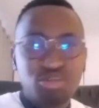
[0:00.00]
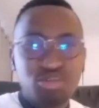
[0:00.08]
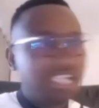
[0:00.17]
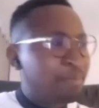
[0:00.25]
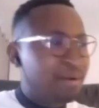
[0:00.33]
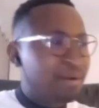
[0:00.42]
mm. muthi
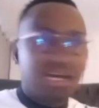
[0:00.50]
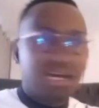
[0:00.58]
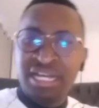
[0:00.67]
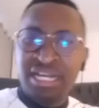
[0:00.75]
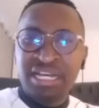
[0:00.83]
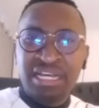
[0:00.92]

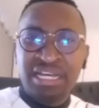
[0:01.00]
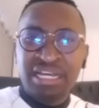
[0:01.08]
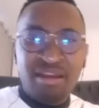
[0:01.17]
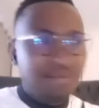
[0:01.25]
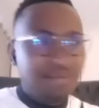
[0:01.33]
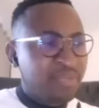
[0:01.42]
ushapa mm.
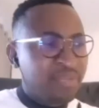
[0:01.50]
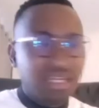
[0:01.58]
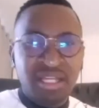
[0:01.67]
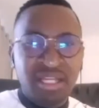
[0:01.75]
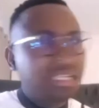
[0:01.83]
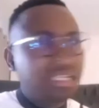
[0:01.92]

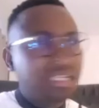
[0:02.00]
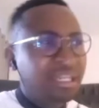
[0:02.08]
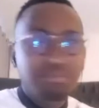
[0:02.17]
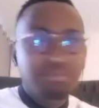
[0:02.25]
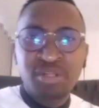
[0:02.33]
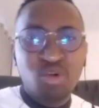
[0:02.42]

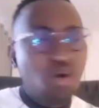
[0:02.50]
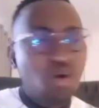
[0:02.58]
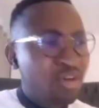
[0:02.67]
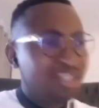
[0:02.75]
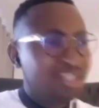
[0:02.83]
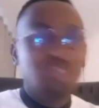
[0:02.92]
three mil
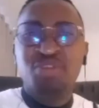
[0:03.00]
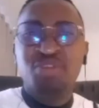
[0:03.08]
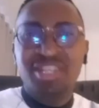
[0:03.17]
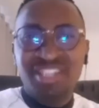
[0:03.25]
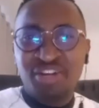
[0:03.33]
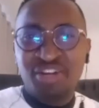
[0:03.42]
five star